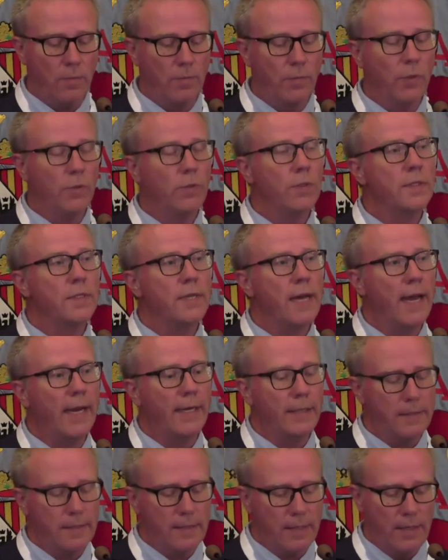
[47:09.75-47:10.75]
computer
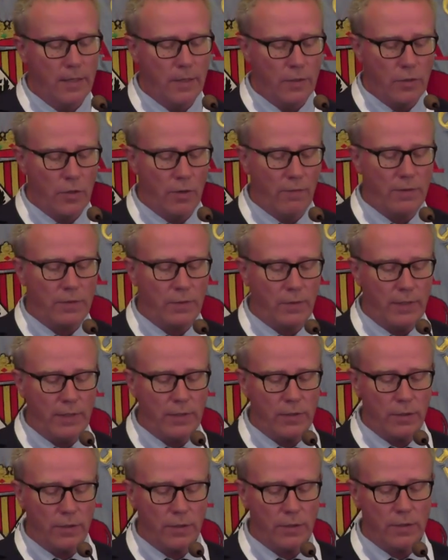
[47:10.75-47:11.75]
science, service
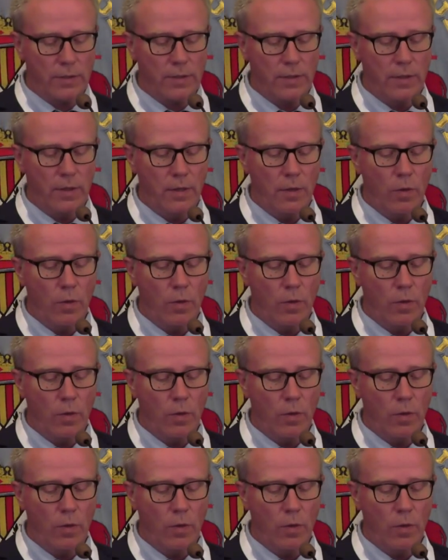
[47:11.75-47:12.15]
research,